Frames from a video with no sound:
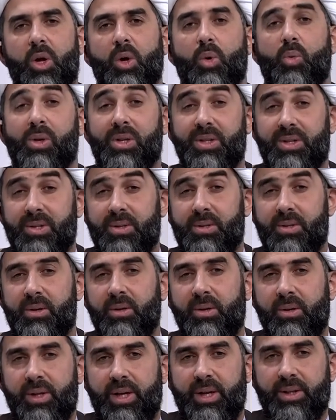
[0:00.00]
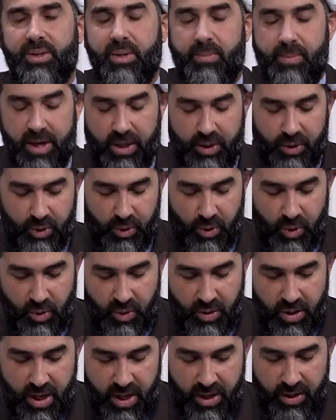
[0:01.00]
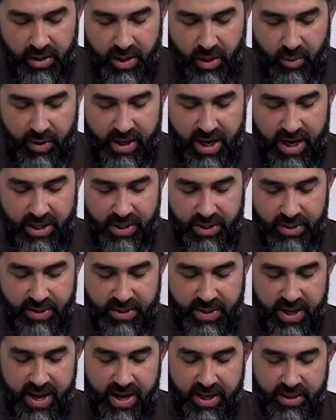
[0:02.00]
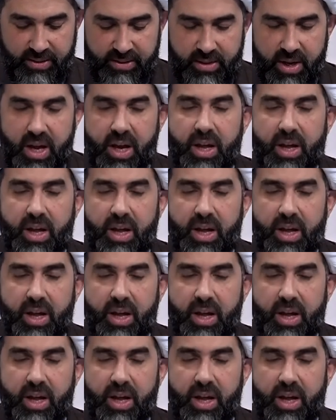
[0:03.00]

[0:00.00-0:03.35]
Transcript: we still need to make sure that we understand